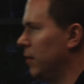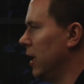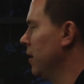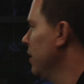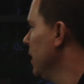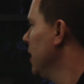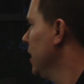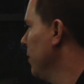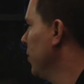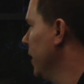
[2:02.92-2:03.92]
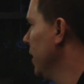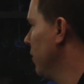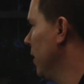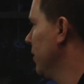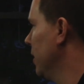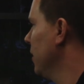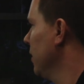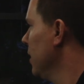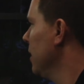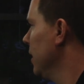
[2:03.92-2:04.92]
come down and play throughout the
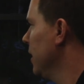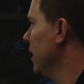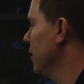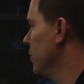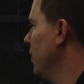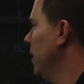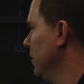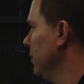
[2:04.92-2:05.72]
day as well.